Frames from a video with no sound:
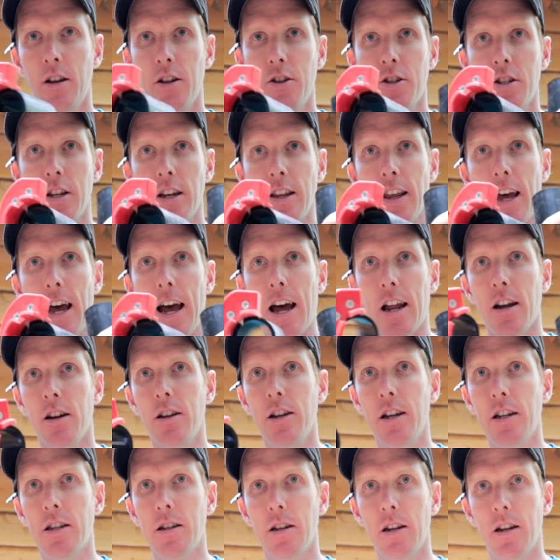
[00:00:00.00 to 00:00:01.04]
Just like that,
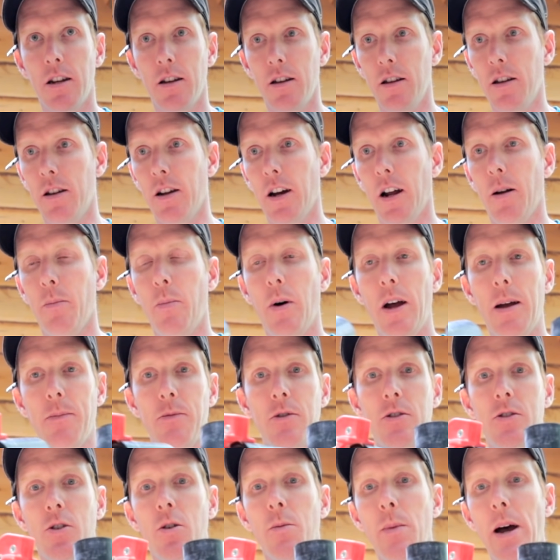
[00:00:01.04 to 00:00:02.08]
you get to cut a
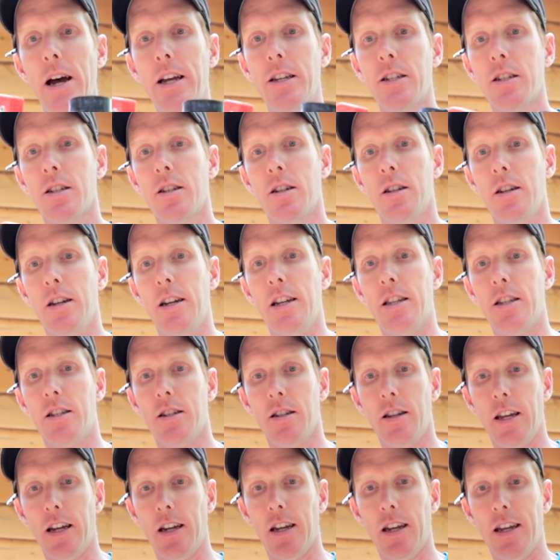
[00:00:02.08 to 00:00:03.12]
pipe, there's no mess.
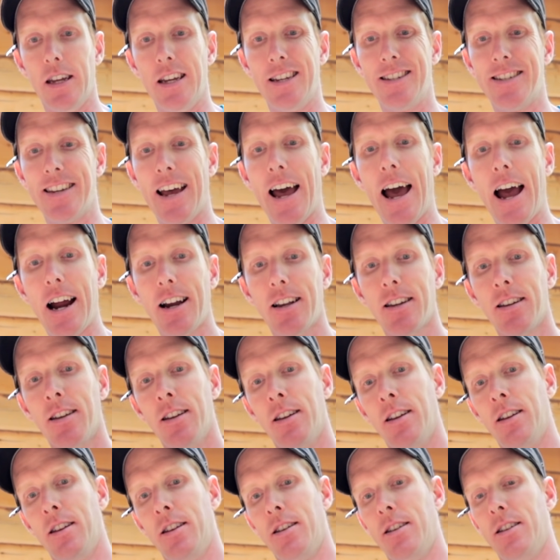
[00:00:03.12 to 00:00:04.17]
It's like exact,
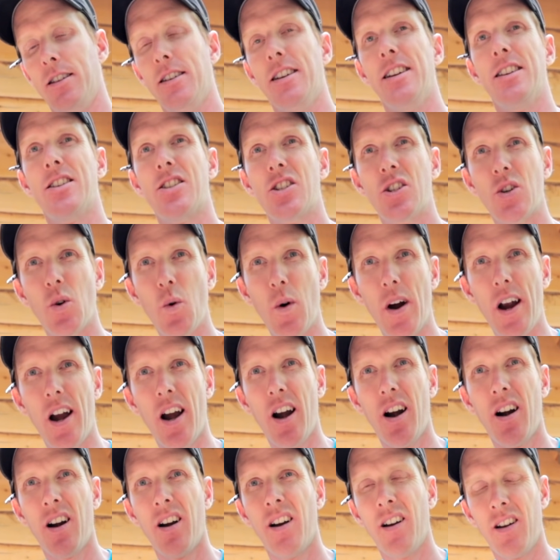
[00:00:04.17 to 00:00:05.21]
it's
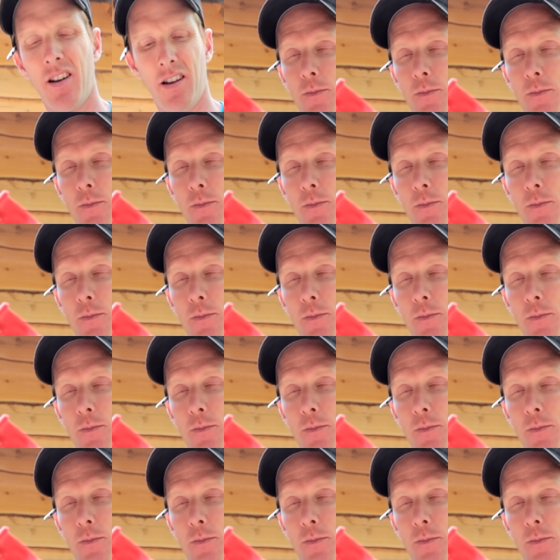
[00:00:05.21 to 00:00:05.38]
square.